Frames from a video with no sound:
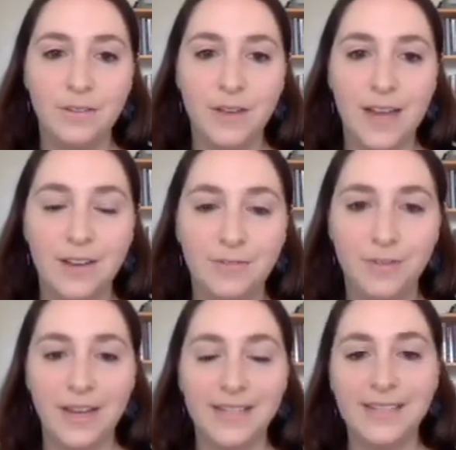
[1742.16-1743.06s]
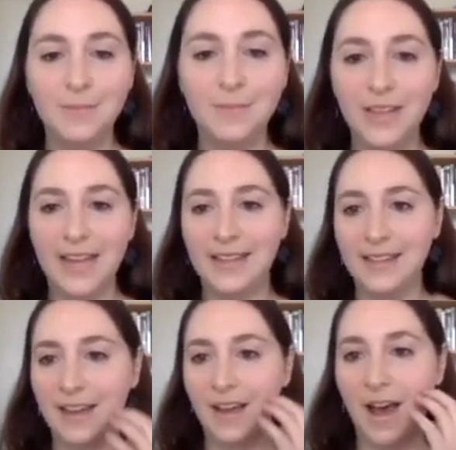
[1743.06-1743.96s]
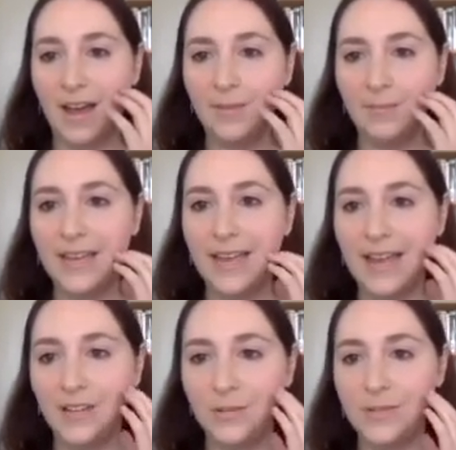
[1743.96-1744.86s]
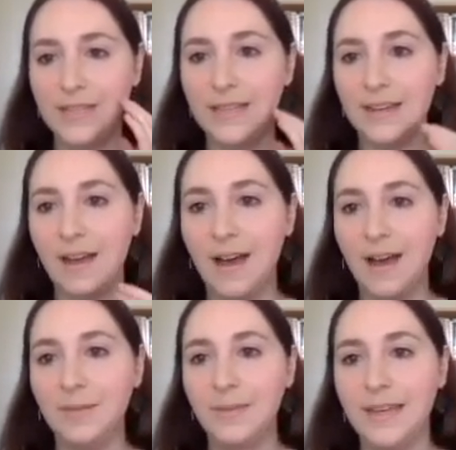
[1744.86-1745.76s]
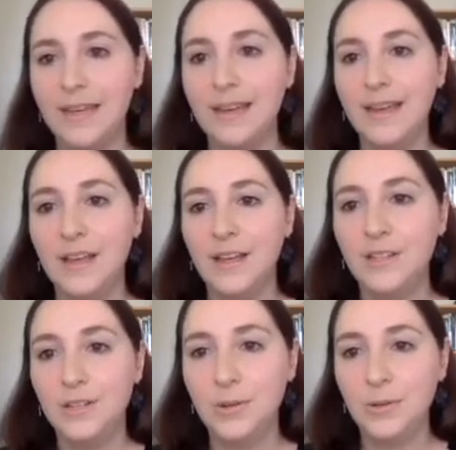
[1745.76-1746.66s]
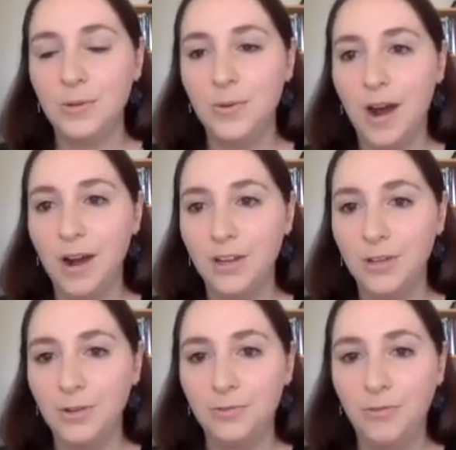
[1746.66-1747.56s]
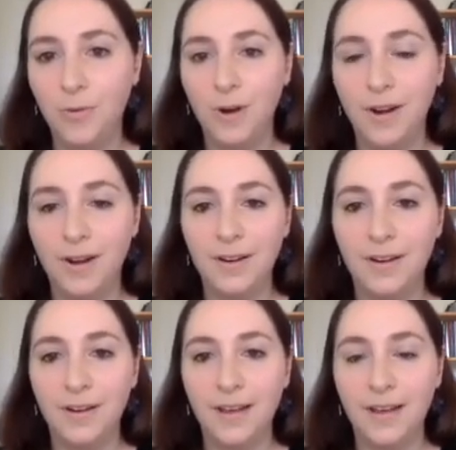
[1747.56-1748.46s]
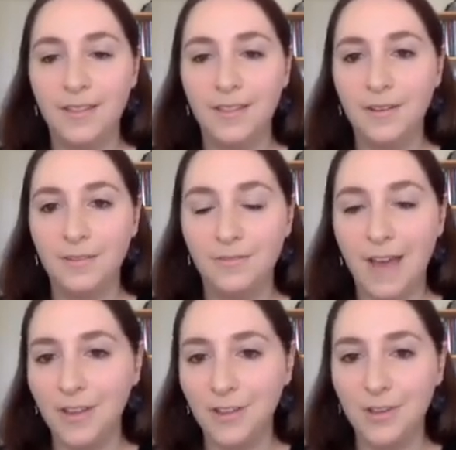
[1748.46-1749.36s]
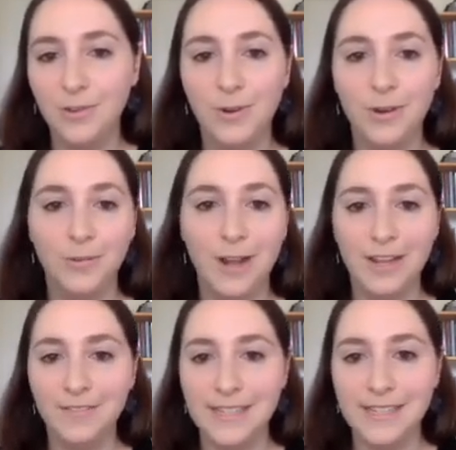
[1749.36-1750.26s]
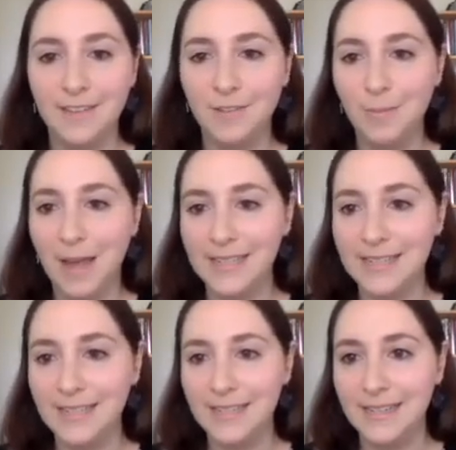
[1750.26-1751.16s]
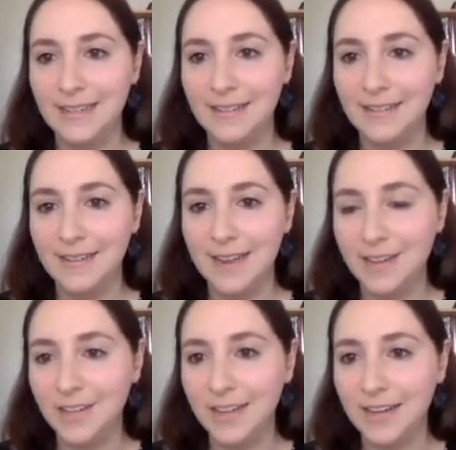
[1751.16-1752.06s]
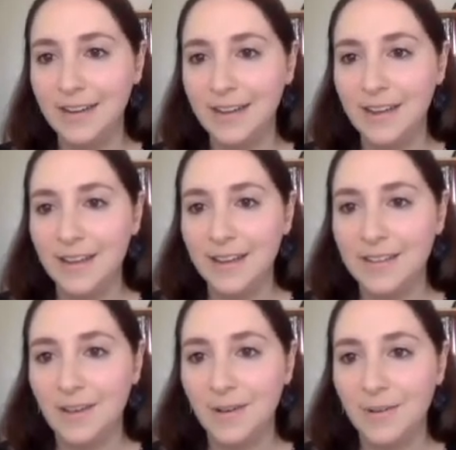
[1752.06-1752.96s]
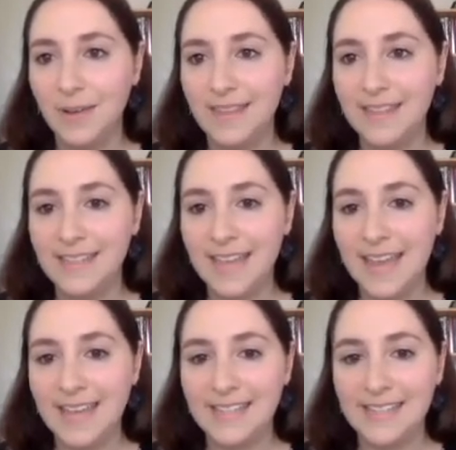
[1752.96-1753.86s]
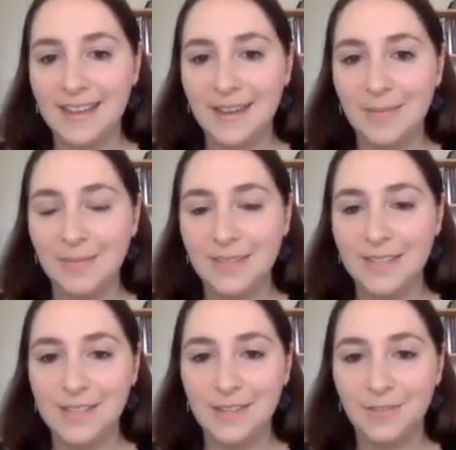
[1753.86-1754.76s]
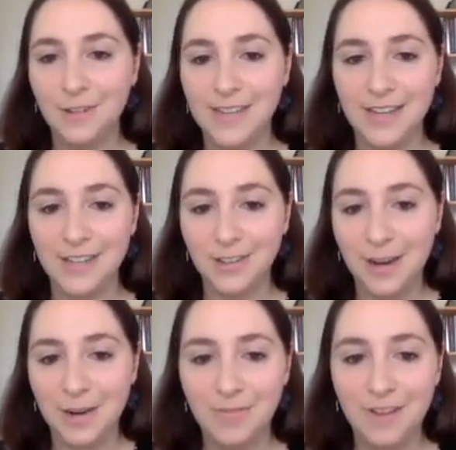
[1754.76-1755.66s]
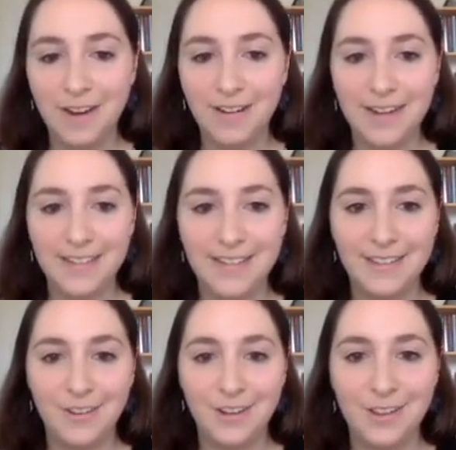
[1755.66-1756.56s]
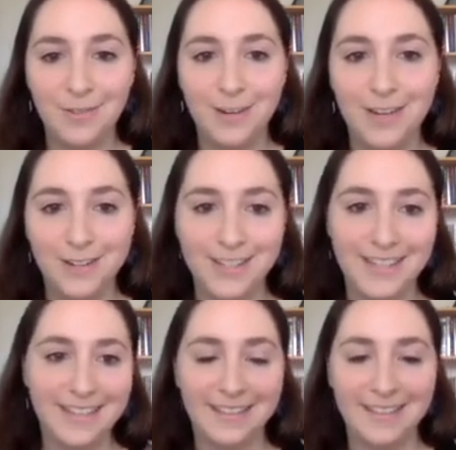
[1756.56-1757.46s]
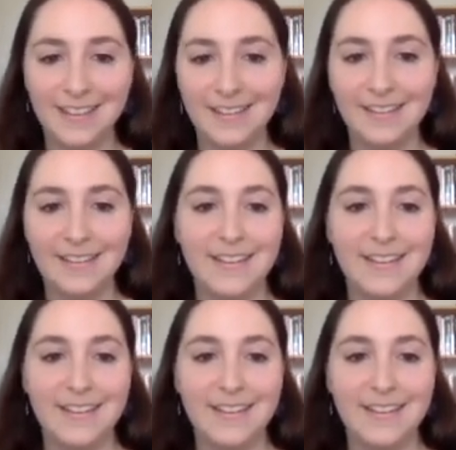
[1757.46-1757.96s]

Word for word: kind of uh, stimulating the economy and using the economy to argue for uh, the value or relevance of a Palestinian nation. So in this case, um, this is the first National Arab Fair in 1933. You're seeing the